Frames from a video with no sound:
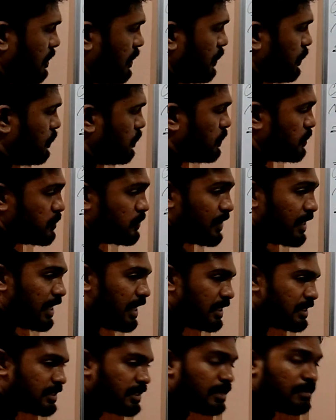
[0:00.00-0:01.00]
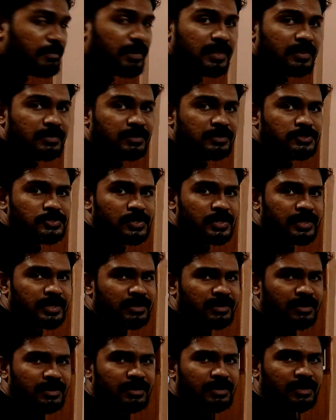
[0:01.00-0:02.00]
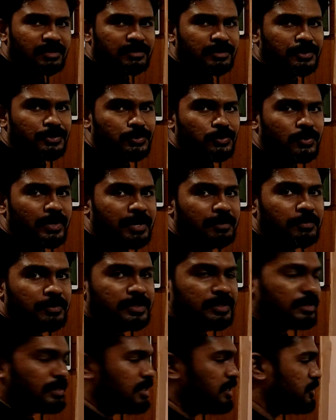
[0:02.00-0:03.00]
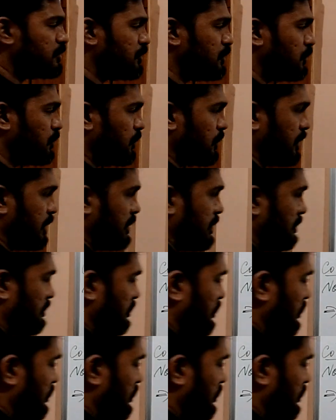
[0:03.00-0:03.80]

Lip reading: The usual LCM method, children, nothing new I am teaching you here.